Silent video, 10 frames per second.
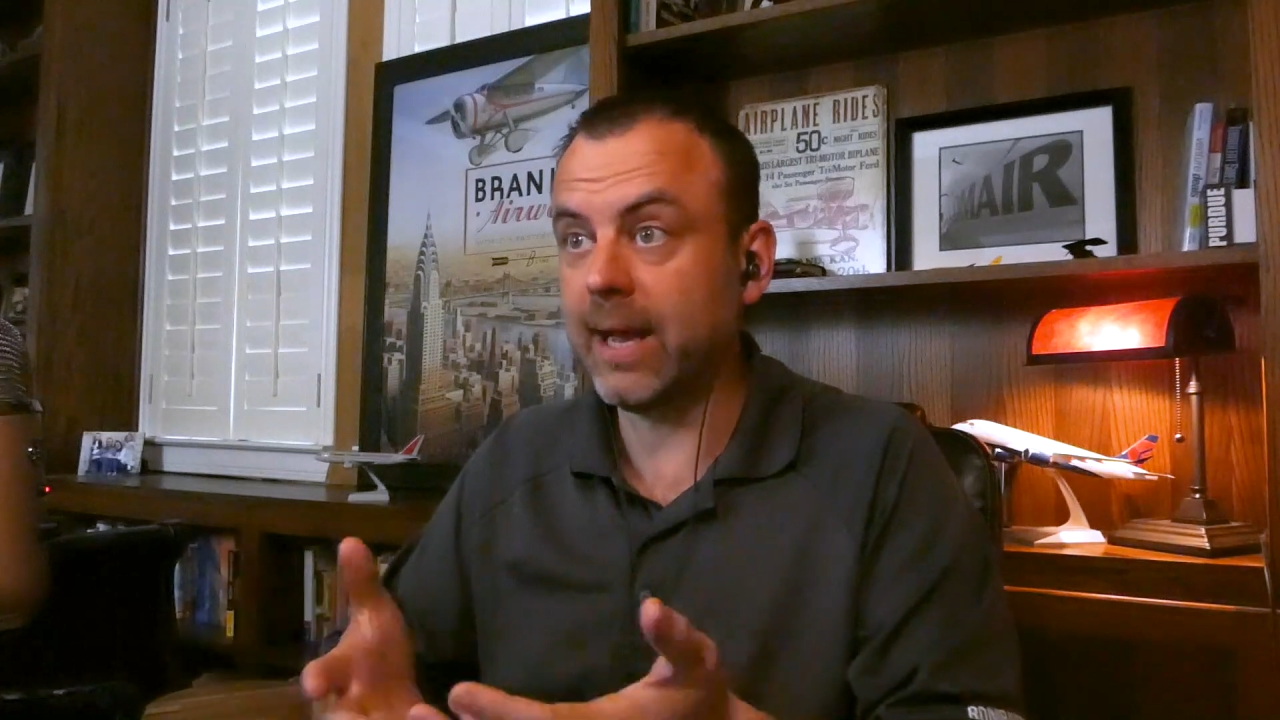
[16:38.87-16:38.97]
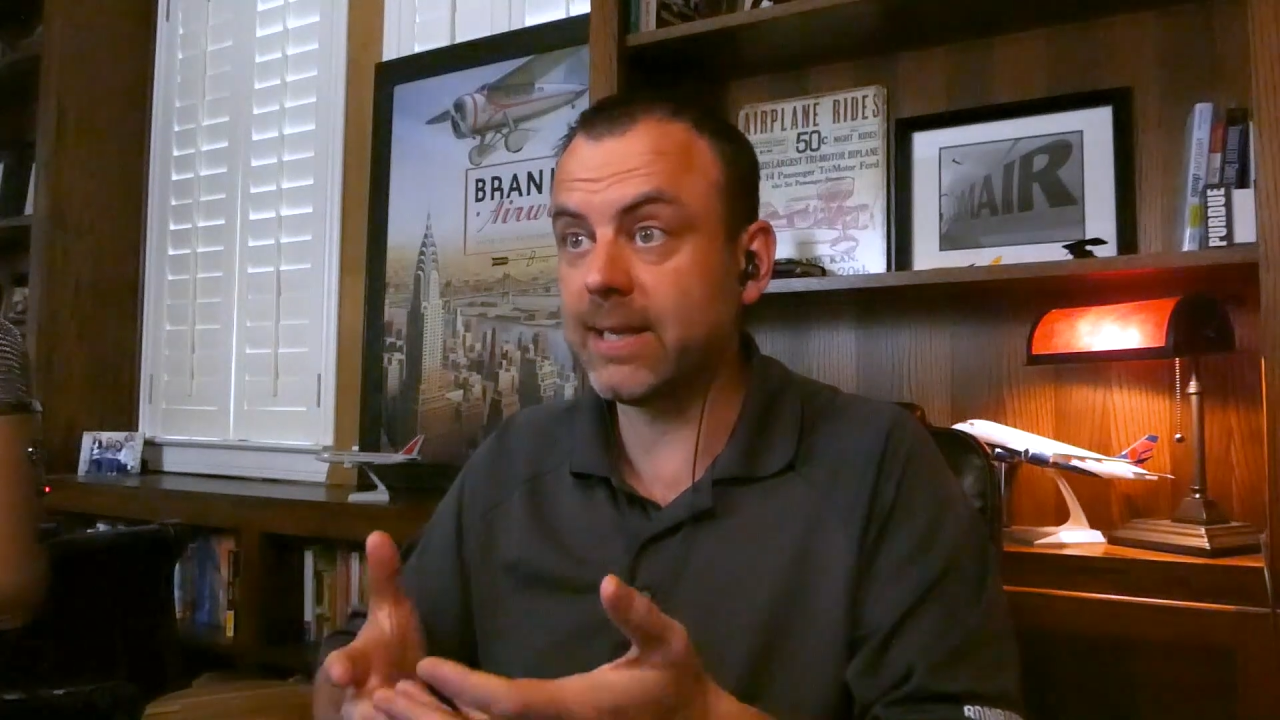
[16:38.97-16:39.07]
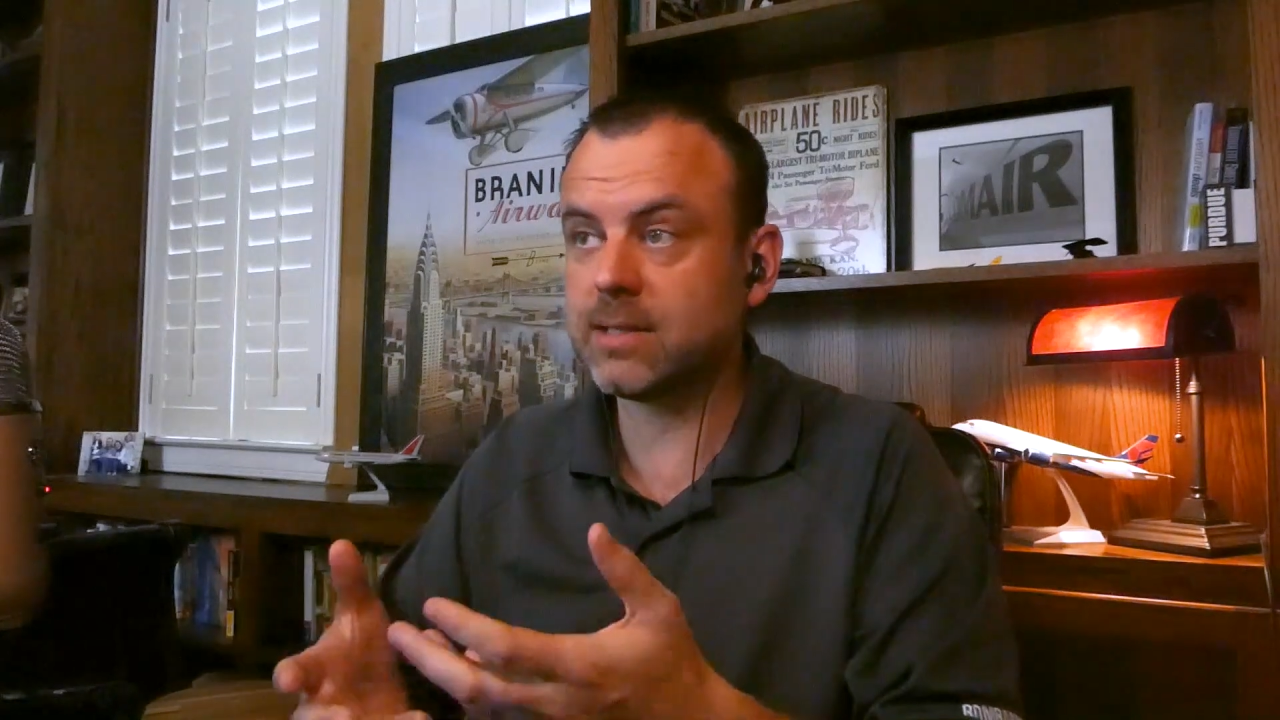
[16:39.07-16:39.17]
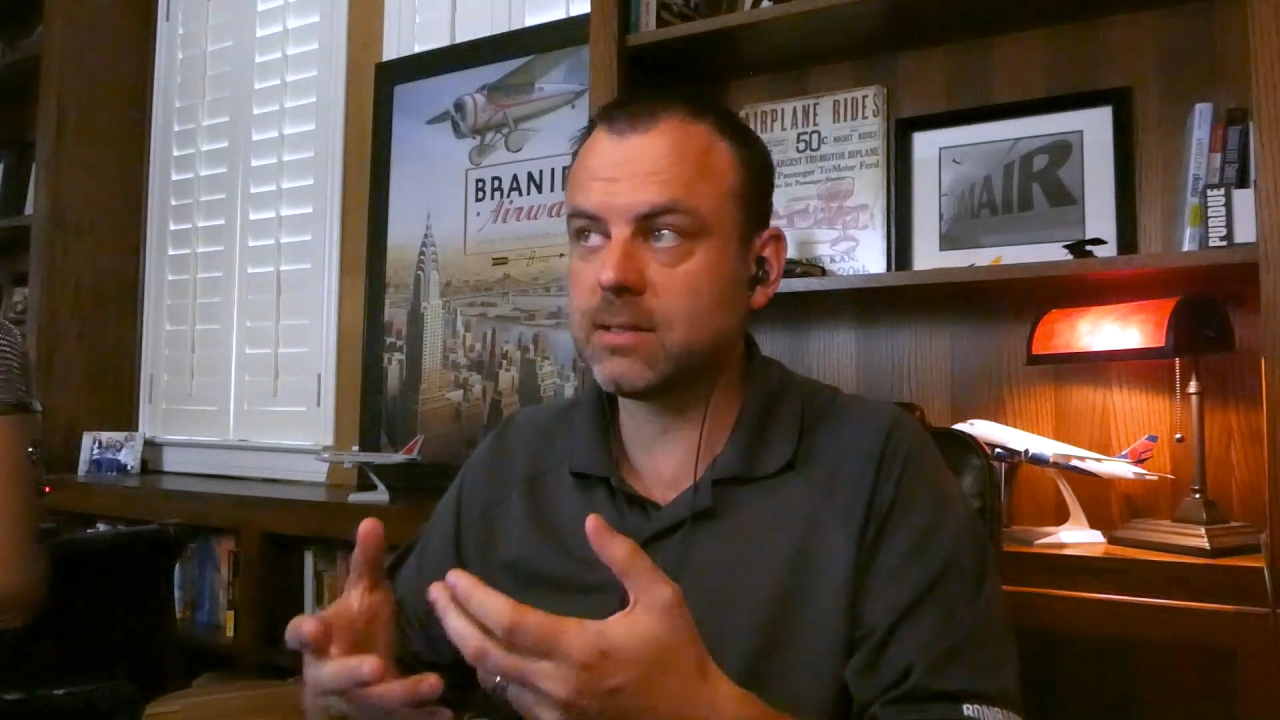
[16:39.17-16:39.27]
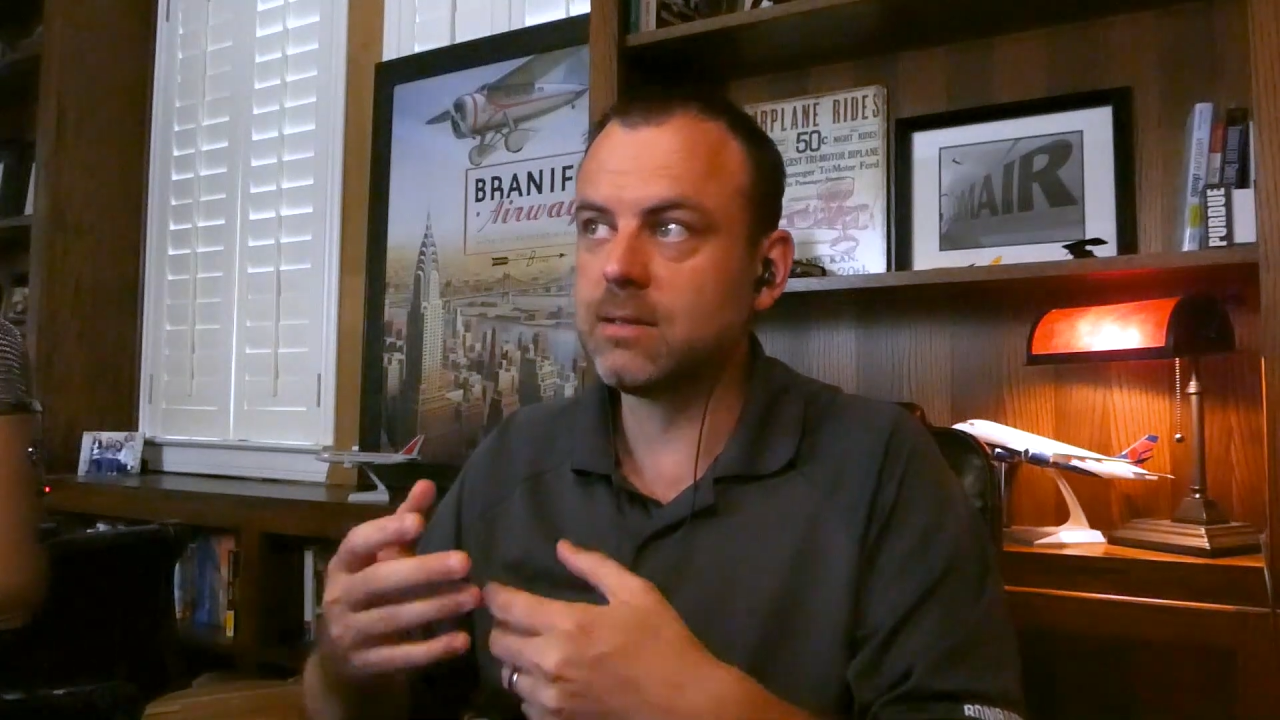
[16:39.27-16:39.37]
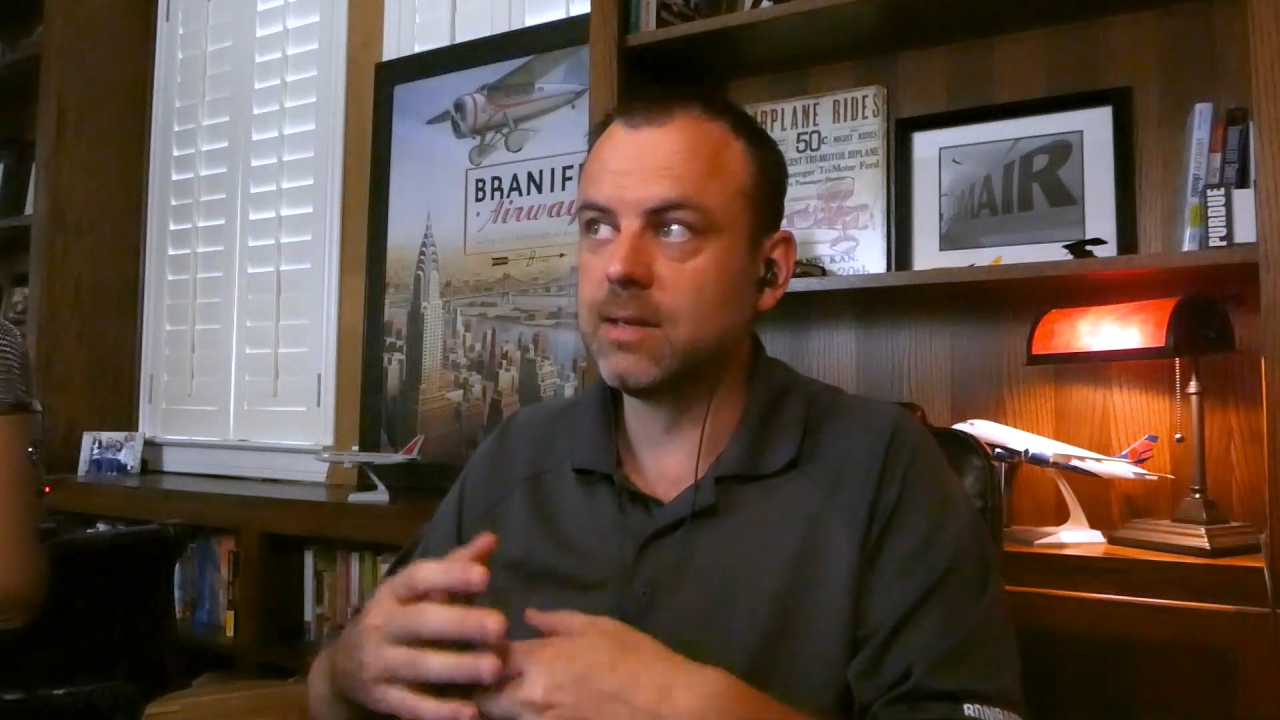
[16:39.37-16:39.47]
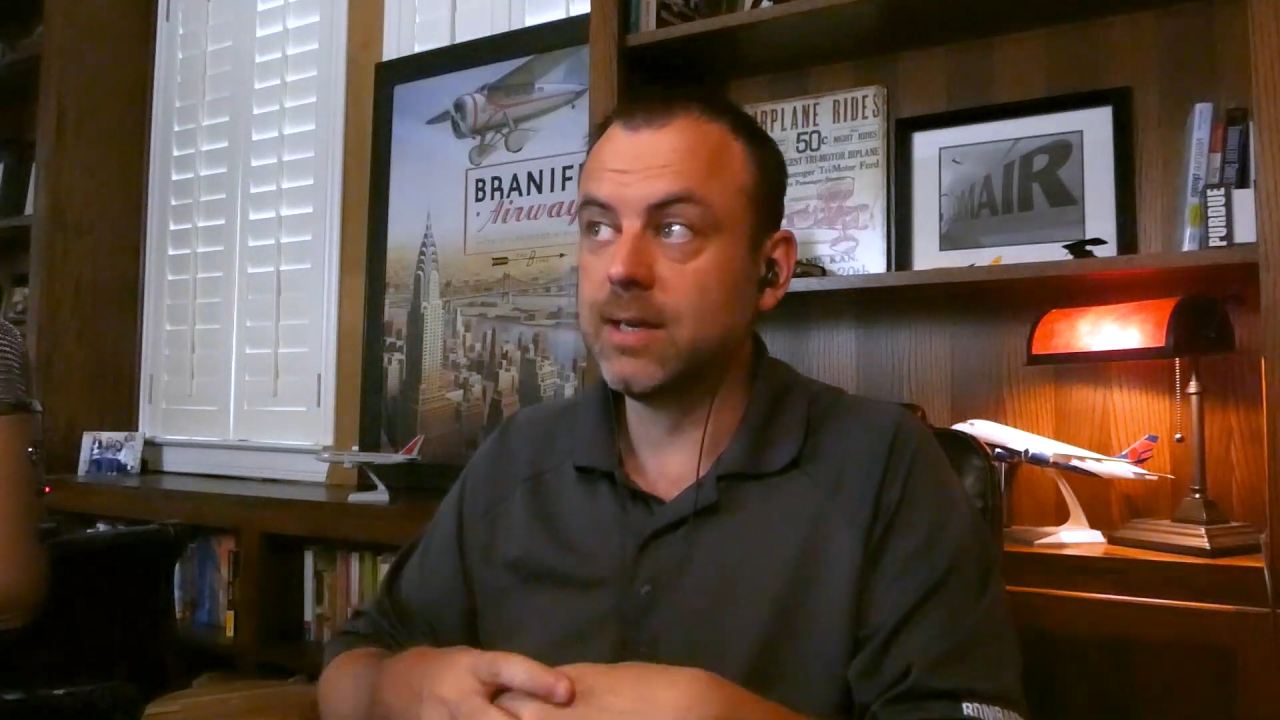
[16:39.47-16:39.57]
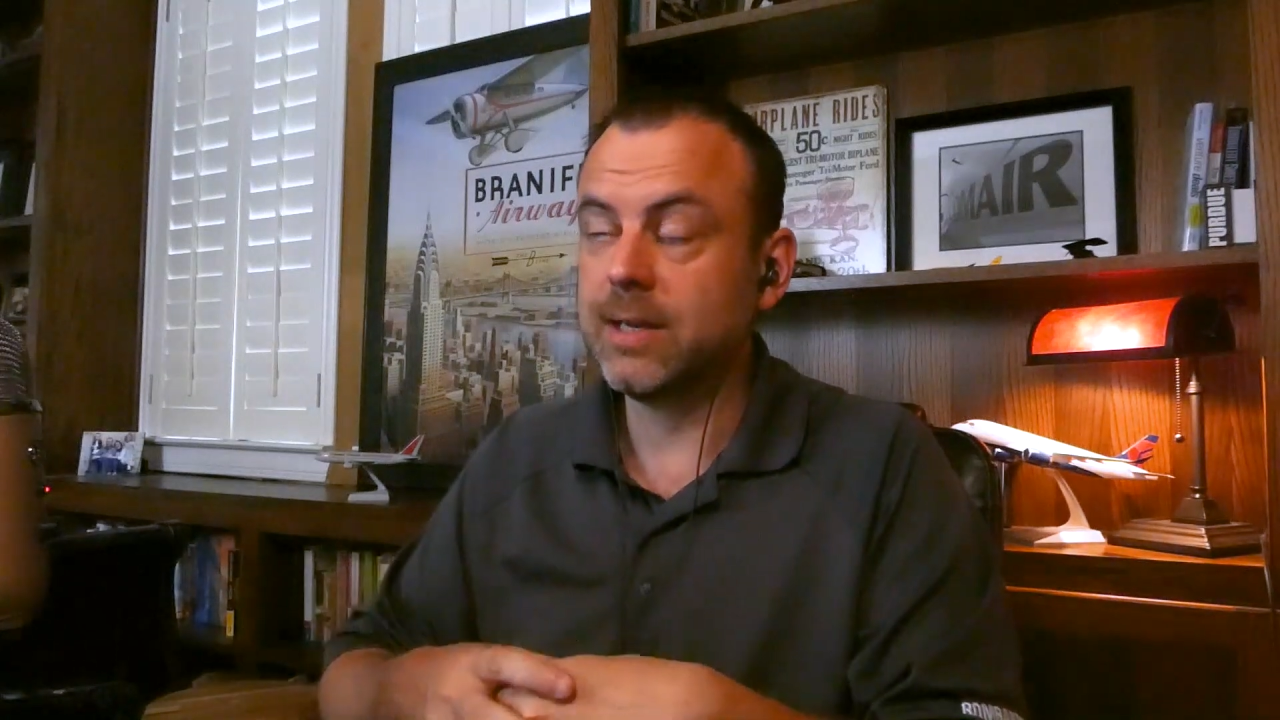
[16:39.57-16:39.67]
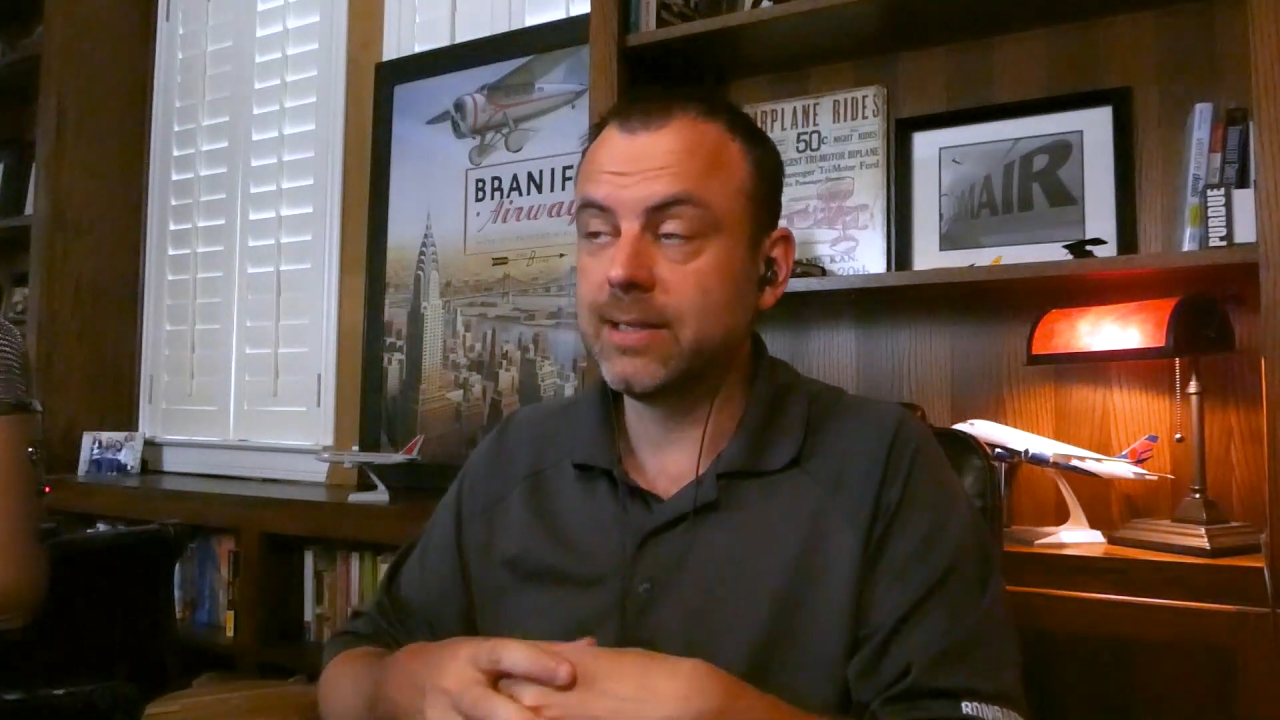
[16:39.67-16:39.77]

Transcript: less